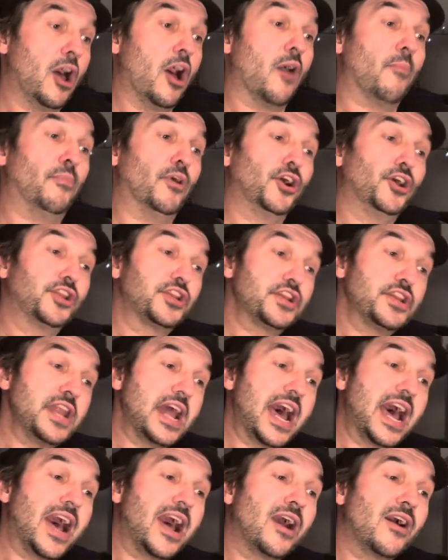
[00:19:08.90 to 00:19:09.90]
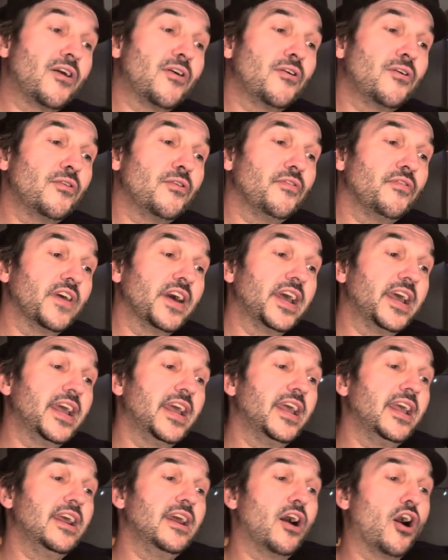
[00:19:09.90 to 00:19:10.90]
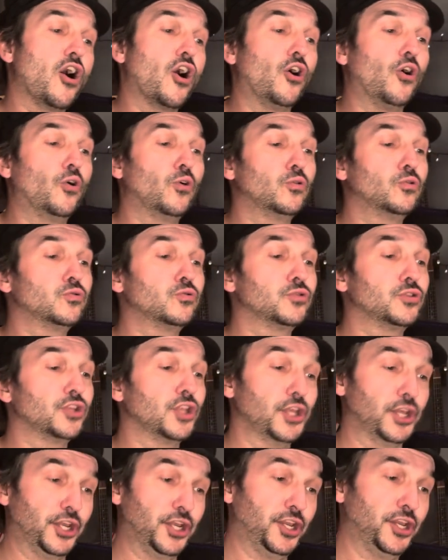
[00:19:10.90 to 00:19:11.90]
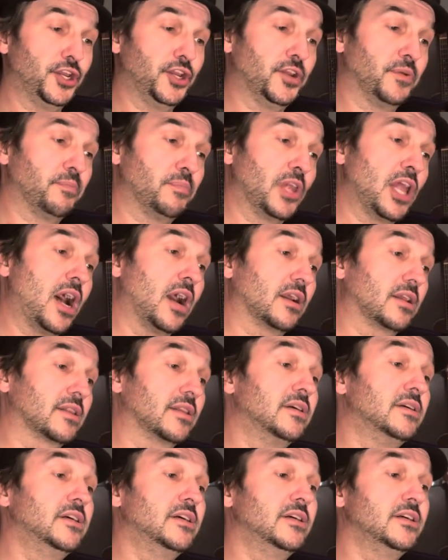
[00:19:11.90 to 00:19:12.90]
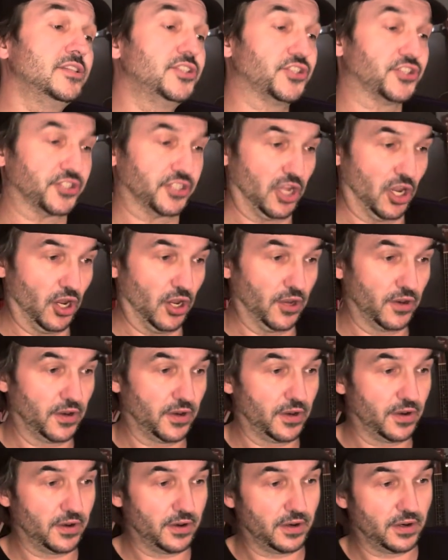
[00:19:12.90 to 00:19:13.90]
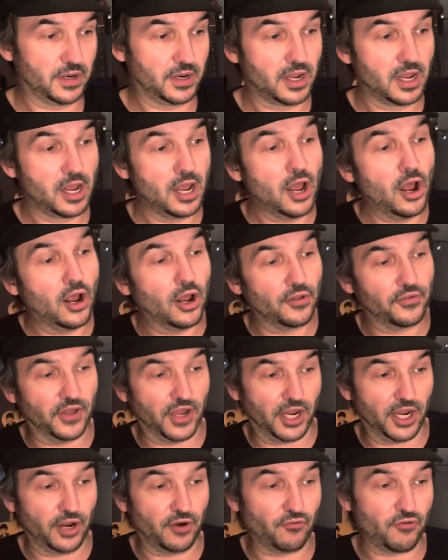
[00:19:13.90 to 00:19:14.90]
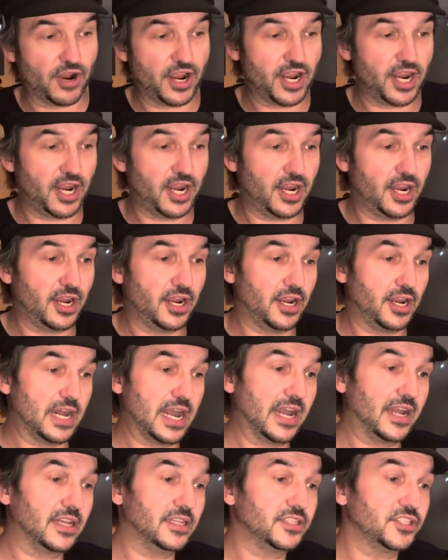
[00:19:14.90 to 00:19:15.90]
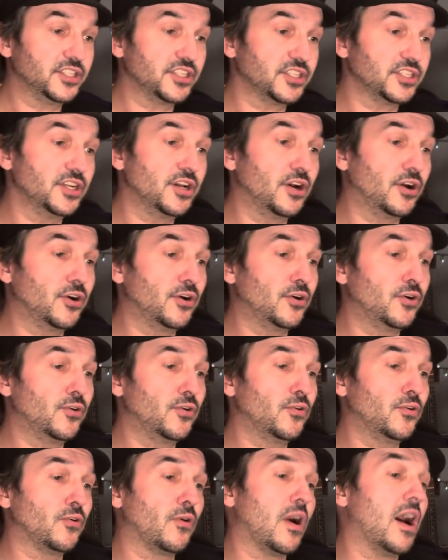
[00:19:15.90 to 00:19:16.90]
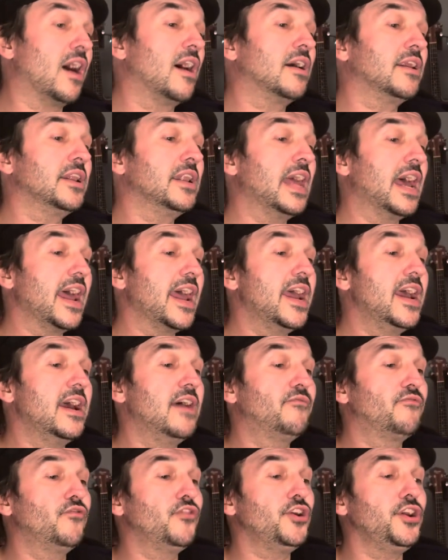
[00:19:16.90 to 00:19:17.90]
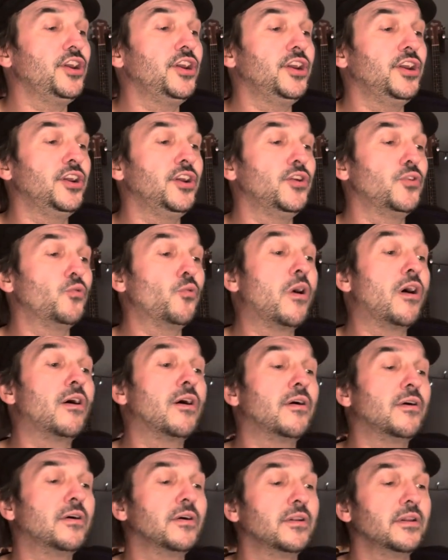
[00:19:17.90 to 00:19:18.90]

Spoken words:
but now they only block the sun. They rain and snow on everyone.